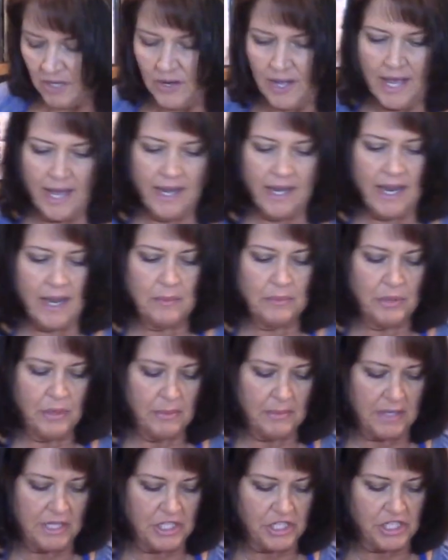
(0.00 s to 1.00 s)
go ahead and put
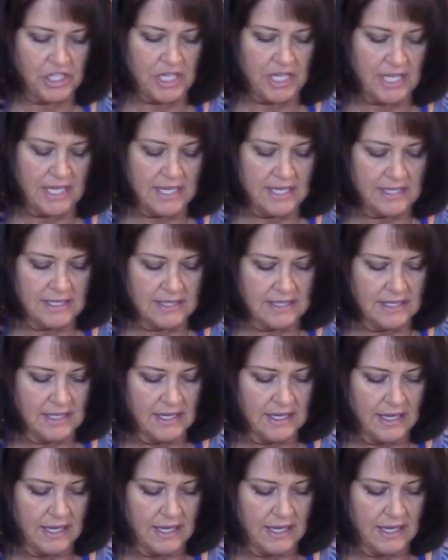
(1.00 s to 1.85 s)
my cheese